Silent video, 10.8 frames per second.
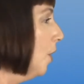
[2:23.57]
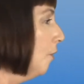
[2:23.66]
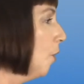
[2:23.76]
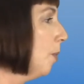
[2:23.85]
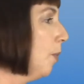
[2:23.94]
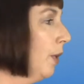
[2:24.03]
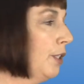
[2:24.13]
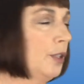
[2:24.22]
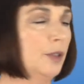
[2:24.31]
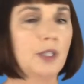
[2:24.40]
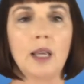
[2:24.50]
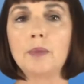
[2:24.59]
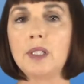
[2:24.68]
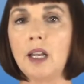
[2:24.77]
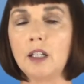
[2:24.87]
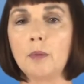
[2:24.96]
4.2 times
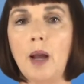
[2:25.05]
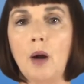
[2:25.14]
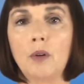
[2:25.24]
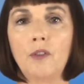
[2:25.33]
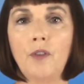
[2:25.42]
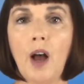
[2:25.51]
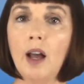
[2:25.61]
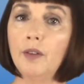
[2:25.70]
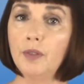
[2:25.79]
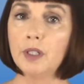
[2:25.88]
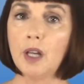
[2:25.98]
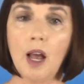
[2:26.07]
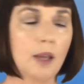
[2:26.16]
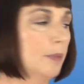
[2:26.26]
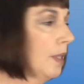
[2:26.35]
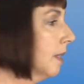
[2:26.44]
10 to the power of 5
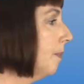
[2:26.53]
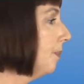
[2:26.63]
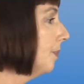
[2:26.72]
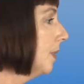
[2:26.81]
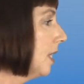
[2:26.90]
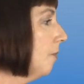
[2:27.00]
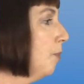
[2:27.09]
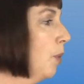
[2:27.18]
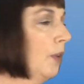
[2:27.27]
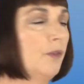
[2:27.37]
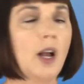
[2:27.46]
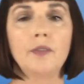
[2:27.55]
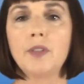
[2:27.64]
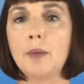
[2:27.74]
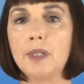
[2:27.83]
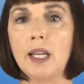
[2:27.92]
times 7.5
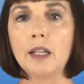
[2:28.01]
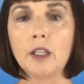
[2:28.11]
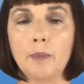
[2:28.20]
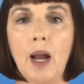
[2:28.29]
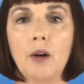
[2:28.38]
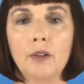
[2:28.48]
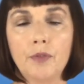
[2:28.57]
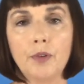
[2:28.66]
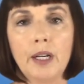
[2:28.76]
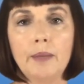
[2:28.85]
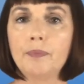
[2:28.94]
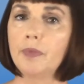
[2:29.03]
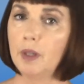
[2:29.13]
times 10 to the power of 3.